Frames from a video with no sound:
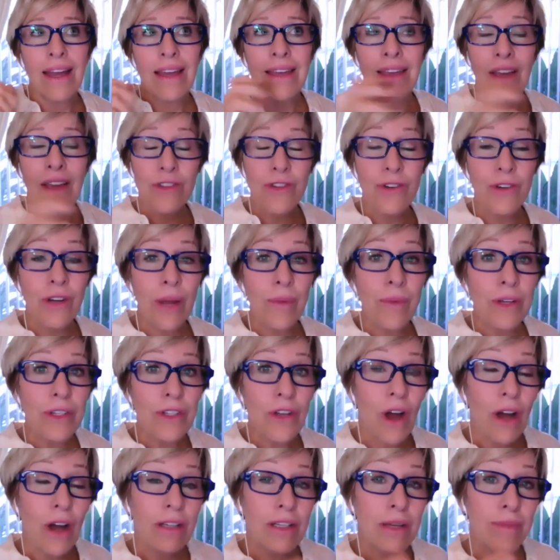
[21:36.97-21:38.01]
Yesterday, we
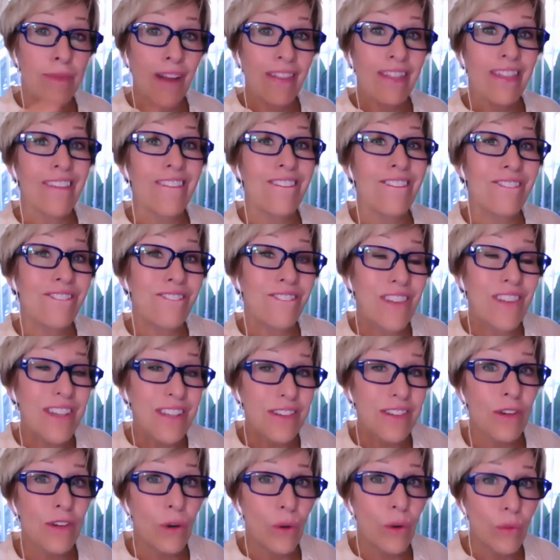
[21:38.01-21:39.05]
talked about the
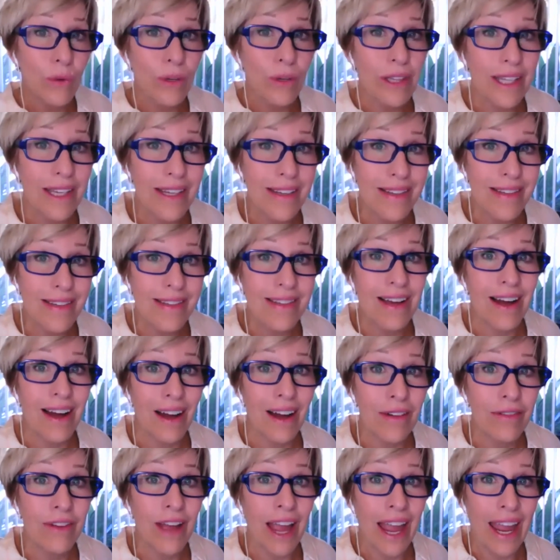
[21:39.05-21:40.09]
physical release
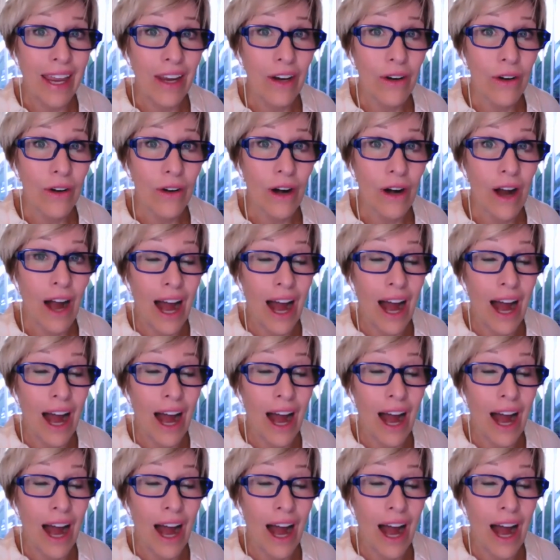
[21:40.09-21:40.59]
of anger.